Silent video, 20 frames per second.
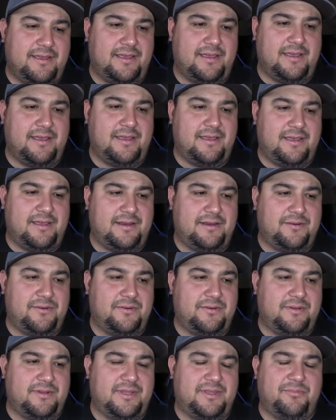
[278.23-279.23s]

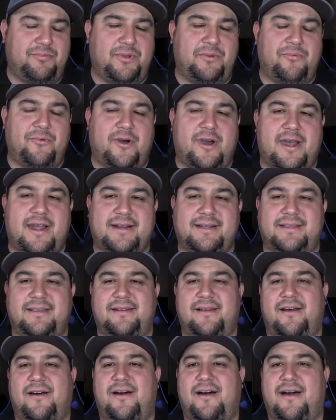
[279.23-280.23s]
And we walked
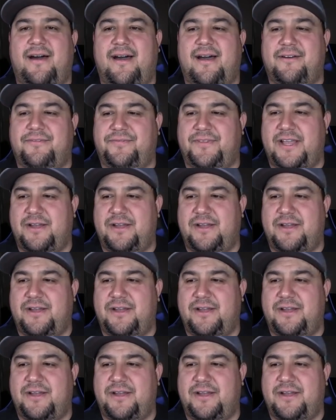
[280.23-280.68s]
it off.